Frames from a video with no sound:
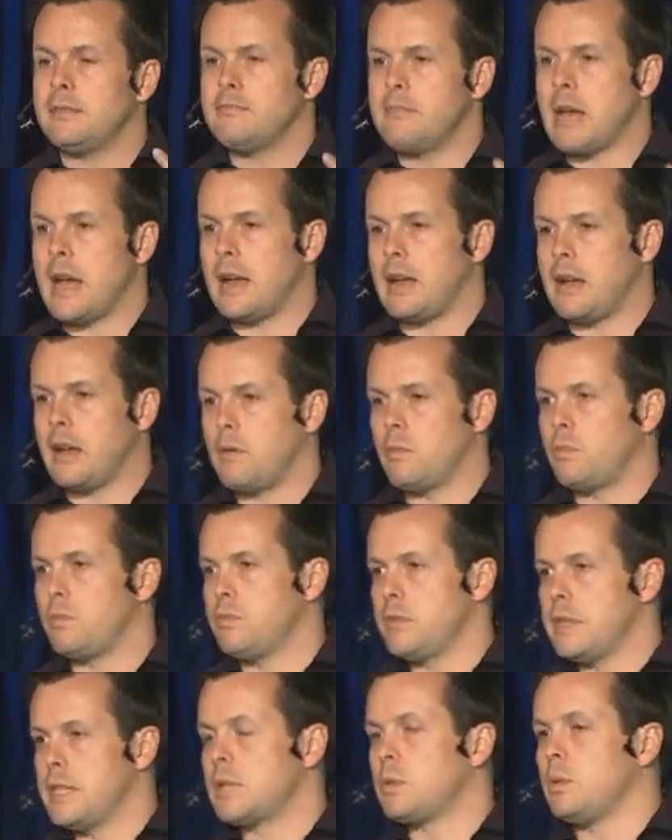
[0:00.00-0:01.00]
uh,
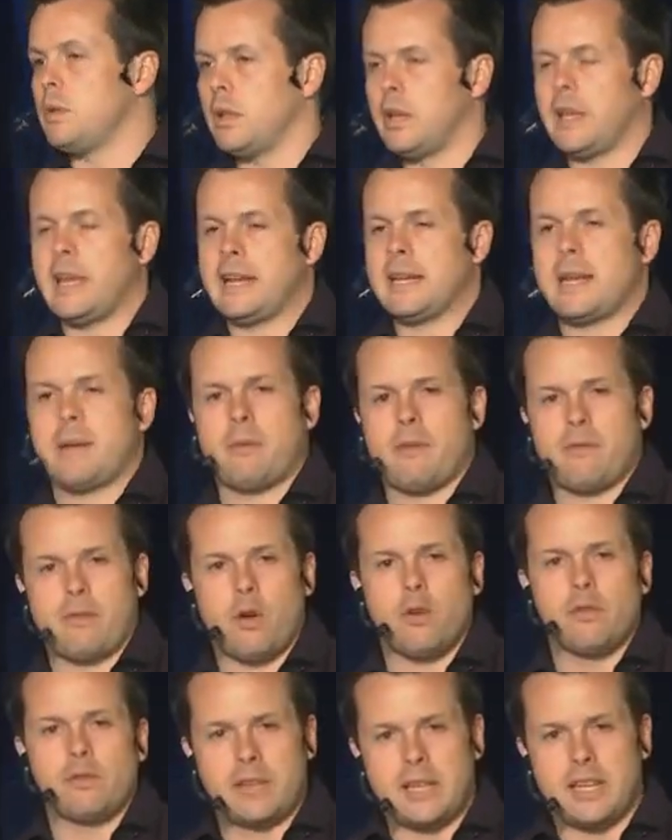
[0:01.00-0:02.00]
this will end up
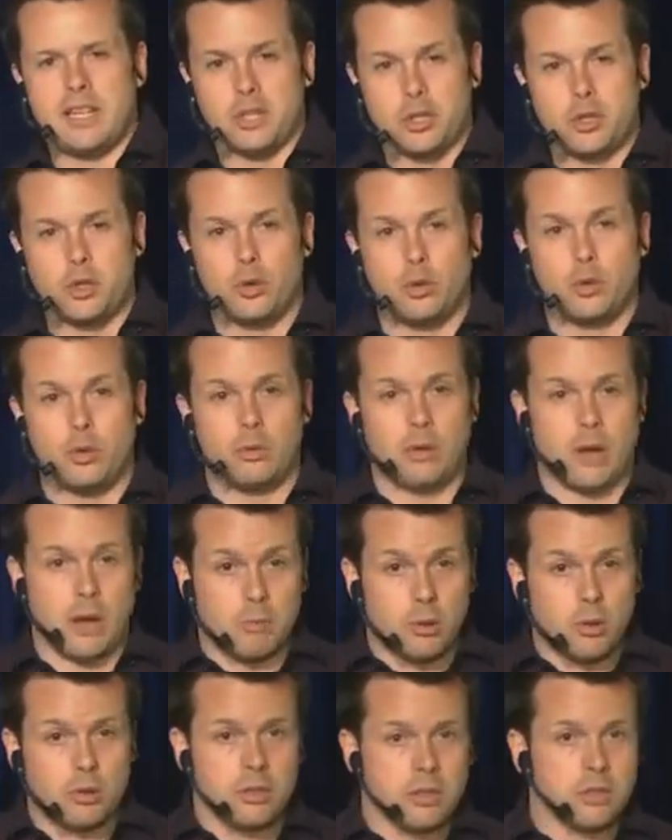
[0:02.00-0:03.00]
evolving into a
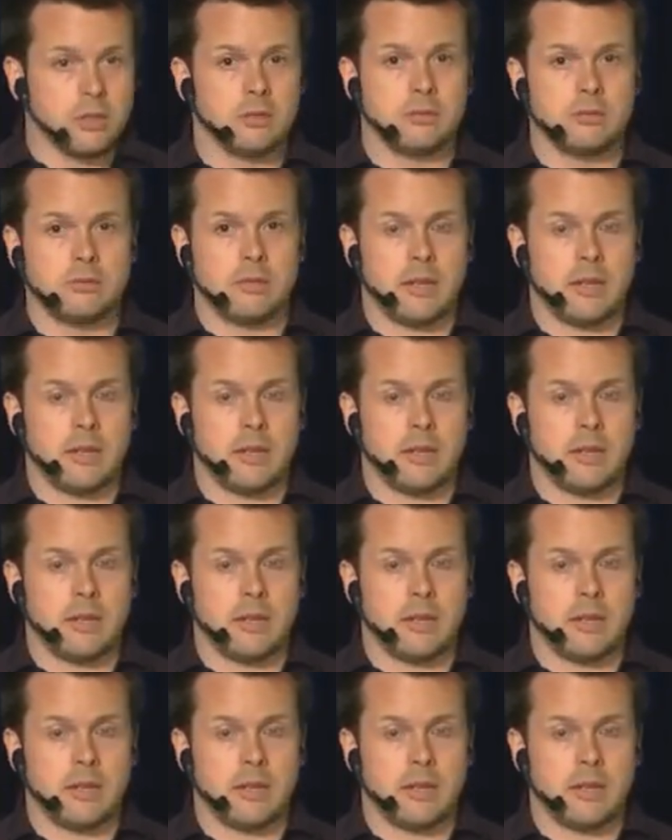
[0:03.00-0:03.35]
book,